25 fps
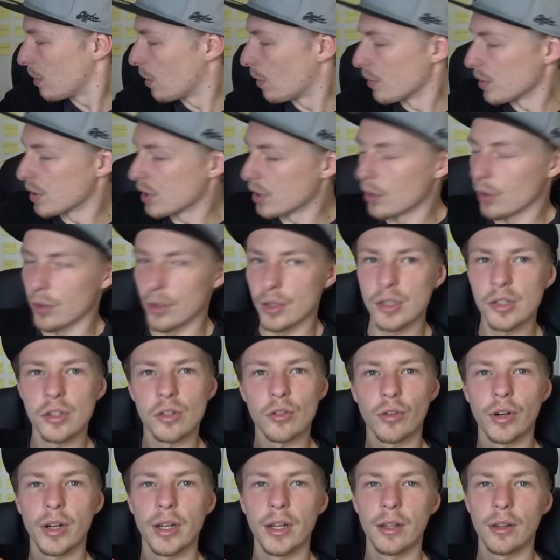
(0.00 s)
Obviously got the
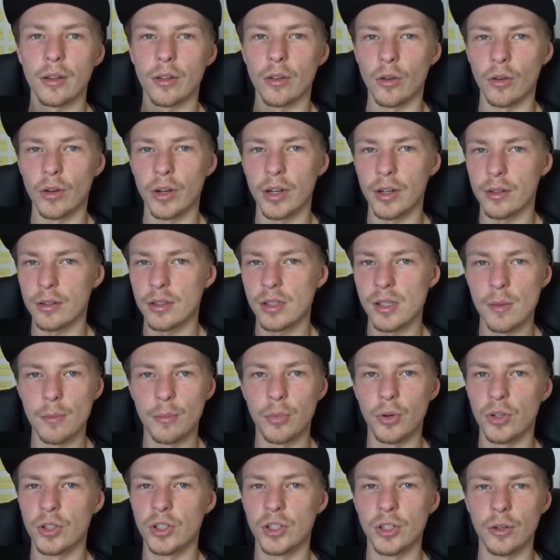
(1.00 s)
screen, they've got
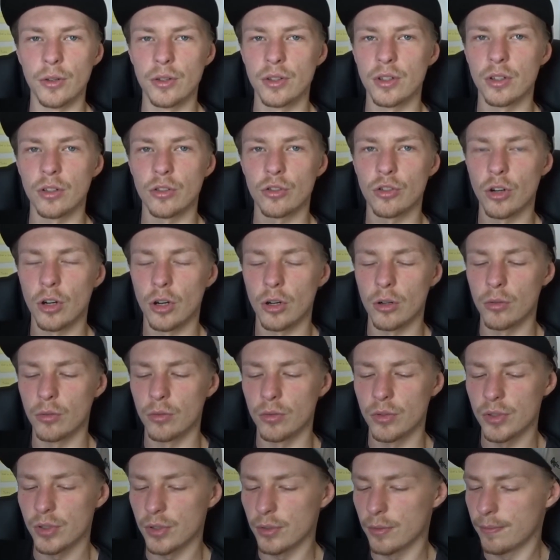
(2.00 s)
simple to use
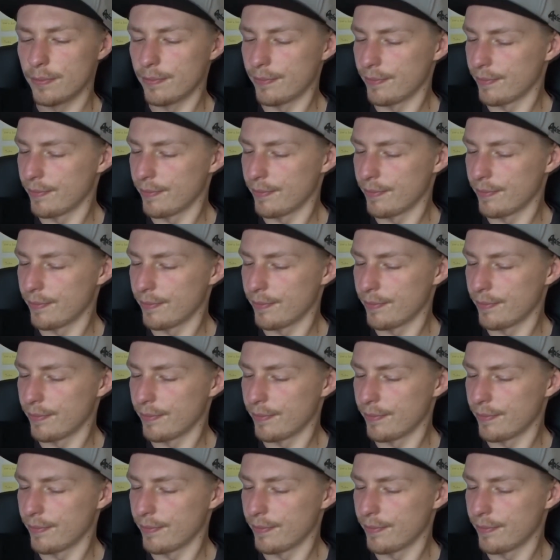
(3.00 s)
controls,